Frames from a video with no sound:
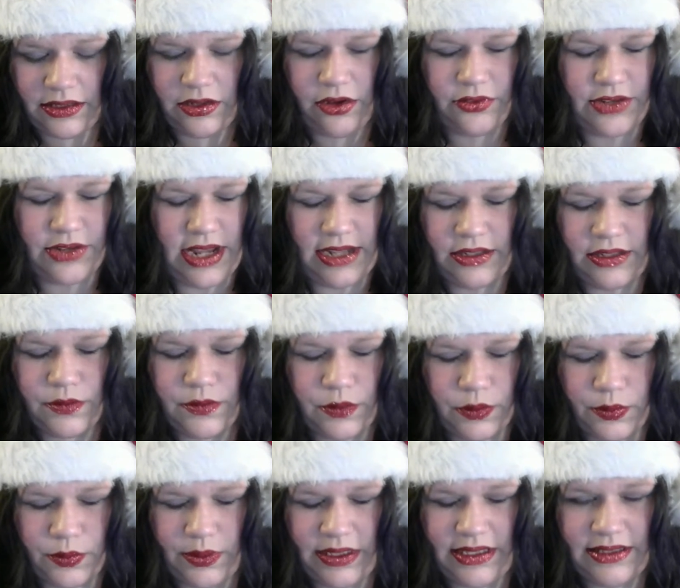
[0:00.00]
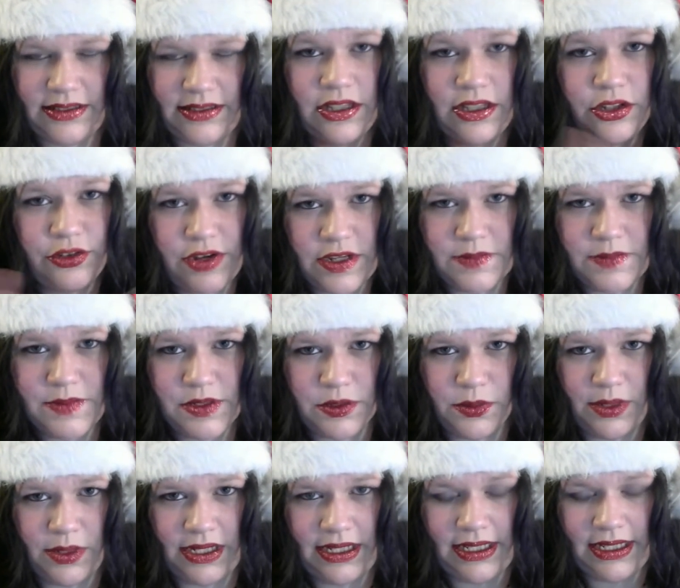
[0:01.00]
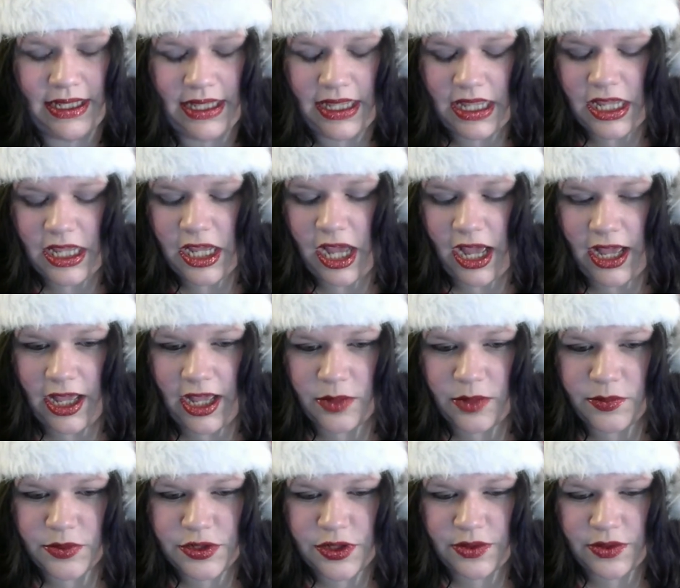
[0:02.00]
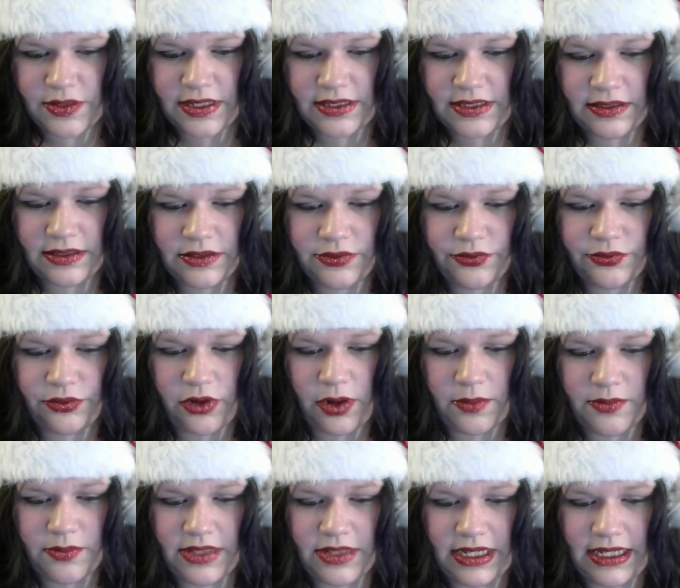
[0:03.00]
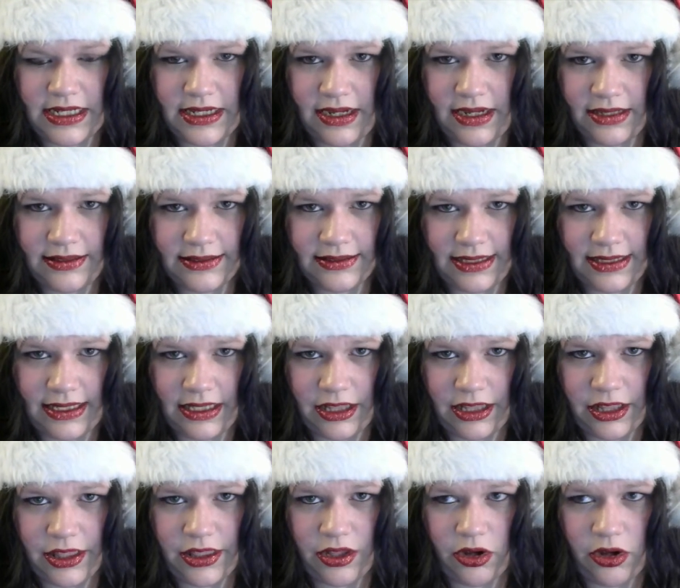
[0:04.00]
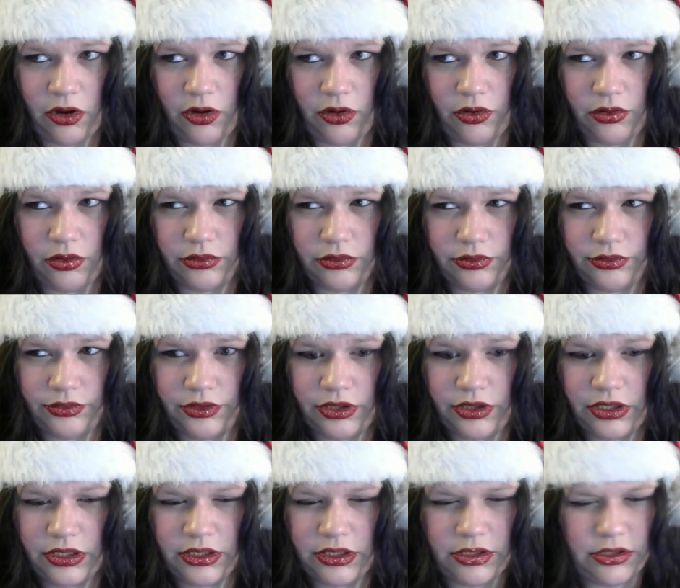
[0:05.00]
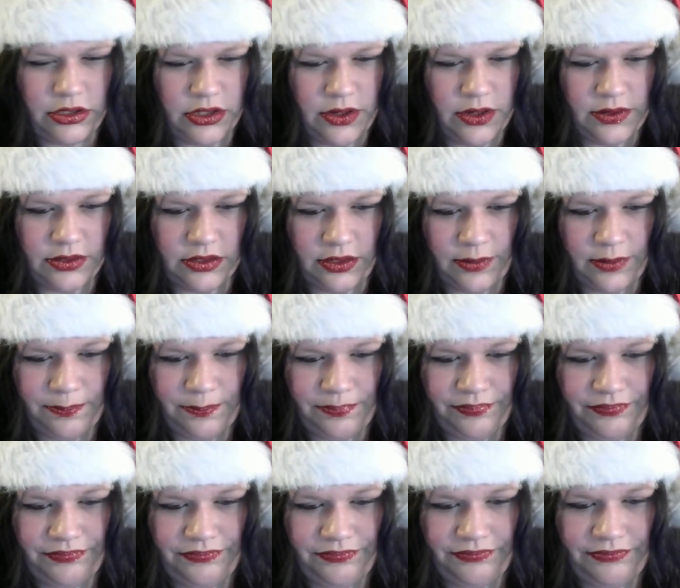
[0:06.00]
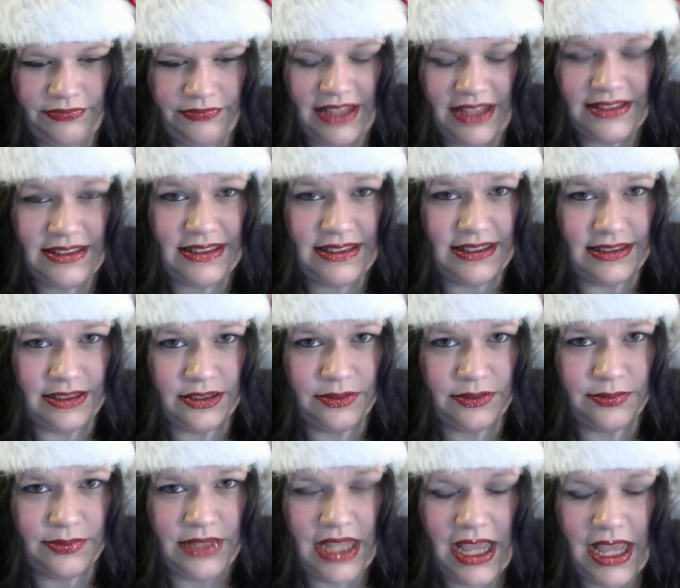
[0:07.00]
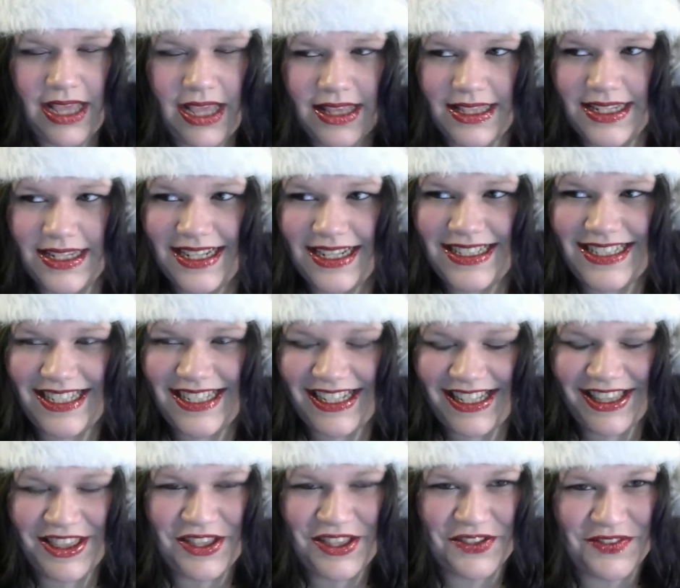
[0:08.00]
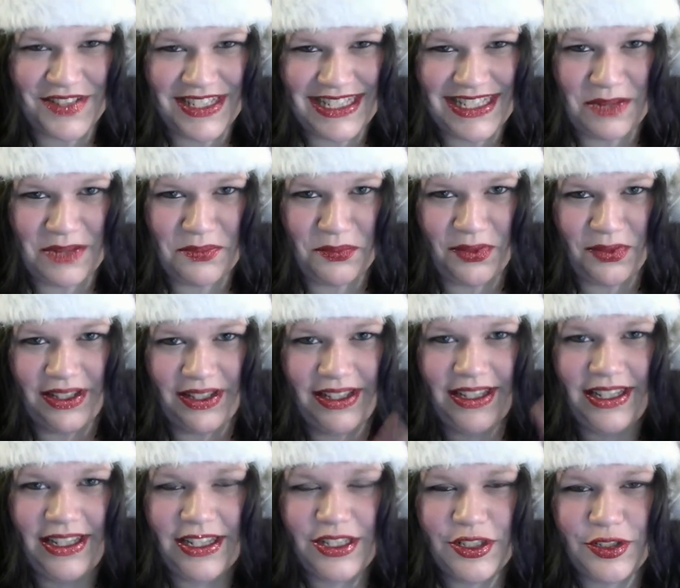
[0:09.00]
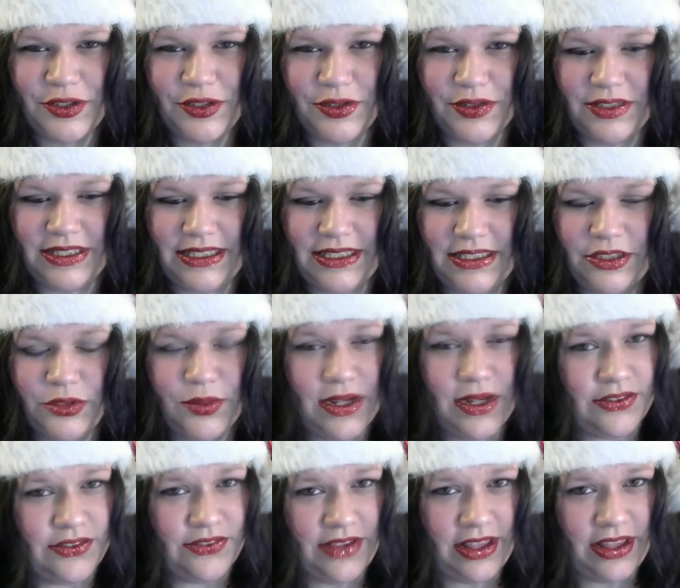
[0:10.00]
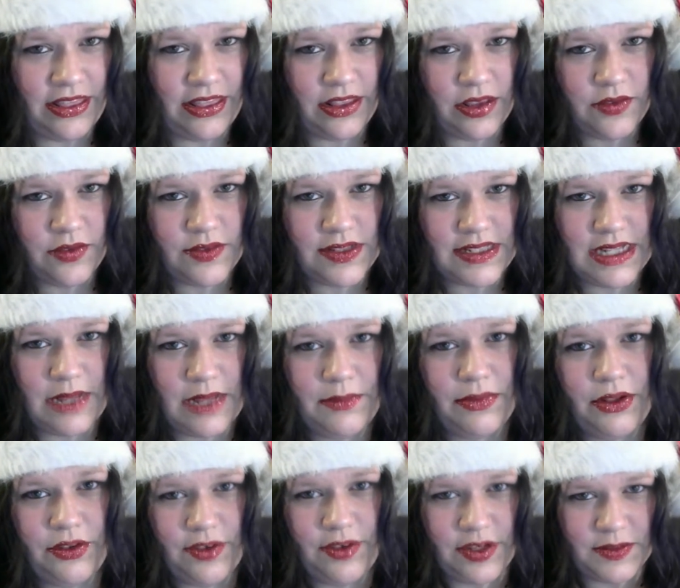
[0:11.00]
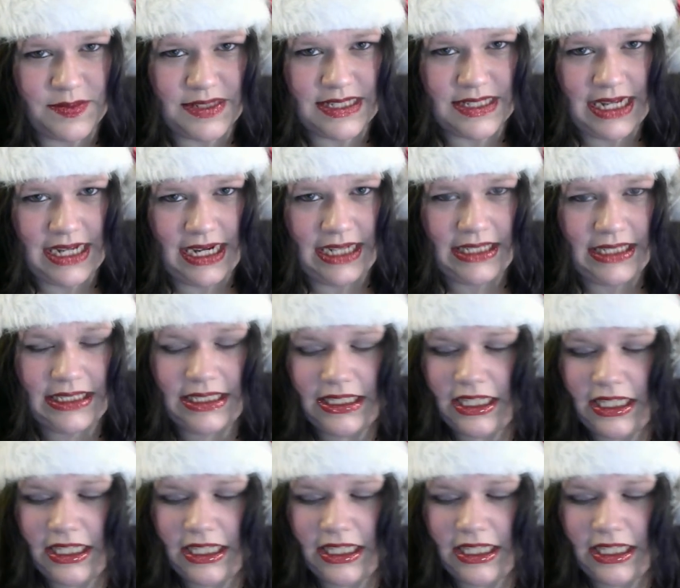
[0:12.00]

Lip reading: Not next few weeks, Christmas week. So this is from the 19th of... no, it's not. Yes, it is. The 19th of December to the 25th of December, Christmas Day.